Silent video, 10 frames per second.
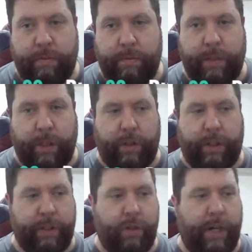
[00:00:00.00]
the look
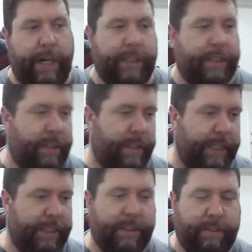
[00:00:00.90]
of the trains,
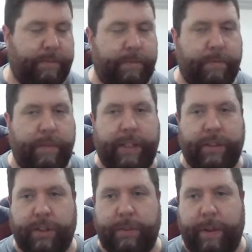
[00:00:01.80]
this
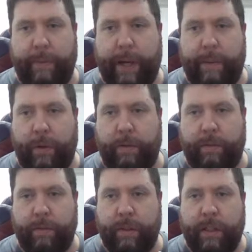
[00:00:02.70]
interests me way more.
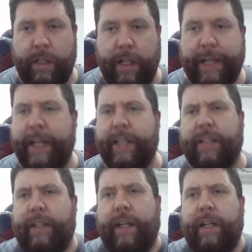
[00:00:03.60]
Again,
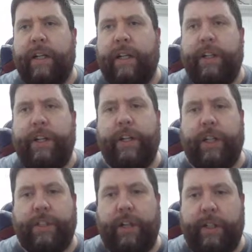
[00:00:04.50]
like, you
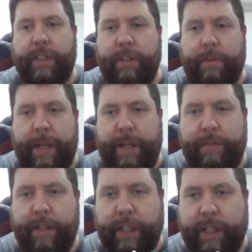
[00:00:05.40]
guys know, there's not many
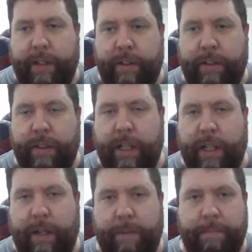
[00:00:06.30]
fucking
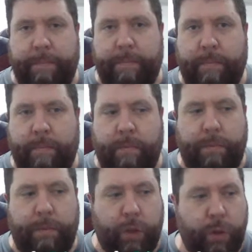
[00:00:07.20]

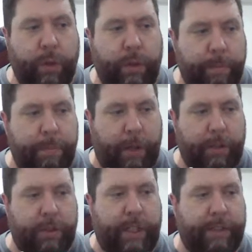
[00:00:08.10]
good
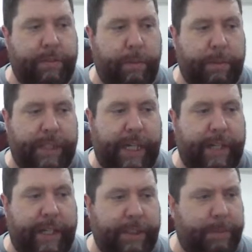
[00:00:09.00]
boat transformers out
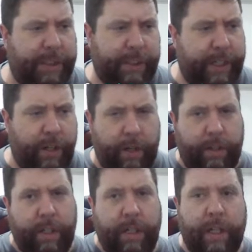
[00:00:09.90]
there, especially not
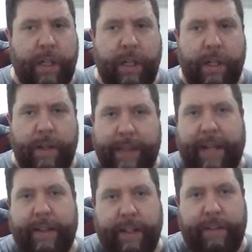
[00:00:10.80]

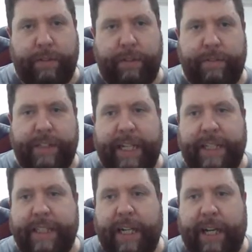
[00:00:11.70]
that level of
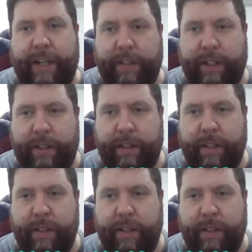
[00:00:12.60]
detail and